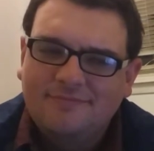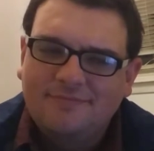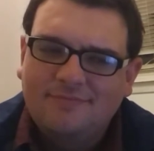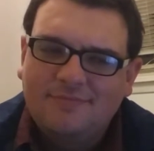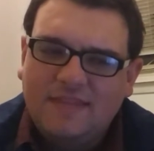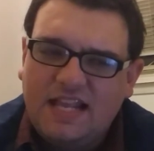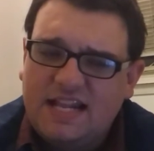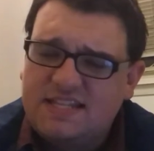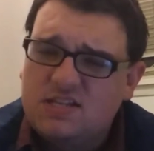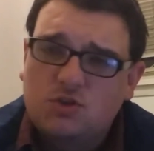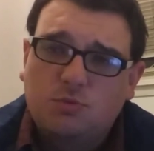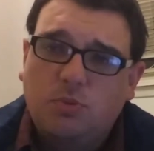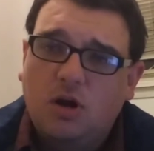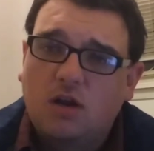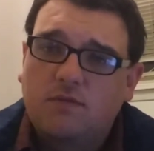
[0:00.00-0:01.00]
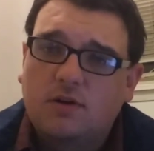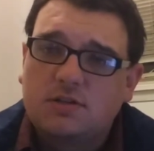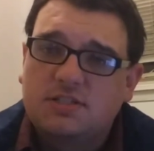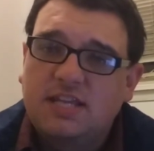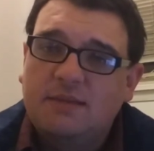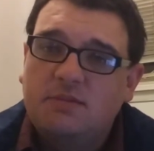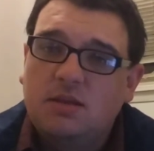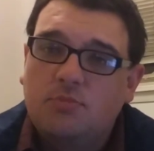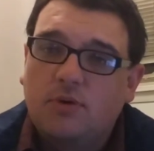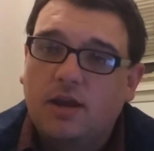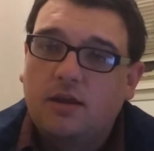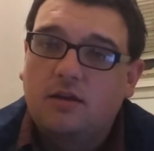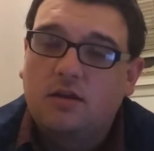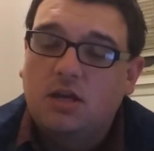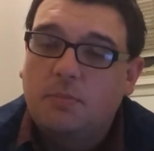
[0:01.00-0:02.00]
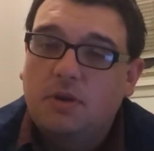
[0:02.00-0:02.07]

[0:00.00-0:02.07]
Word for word: So it's part of our safety break coming up on